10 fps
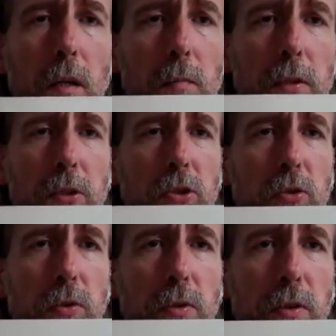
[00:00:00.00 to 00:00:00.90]
be
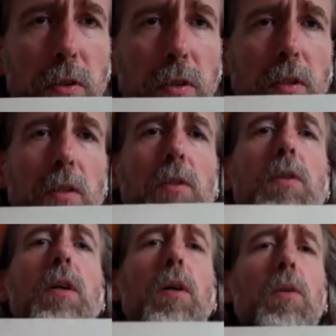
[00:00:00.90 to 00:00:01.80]
sure you
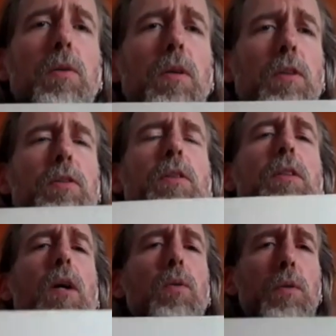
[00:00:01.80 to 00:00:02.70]
know your
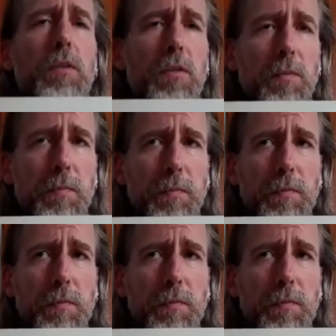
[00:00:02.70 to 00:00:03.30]
goals.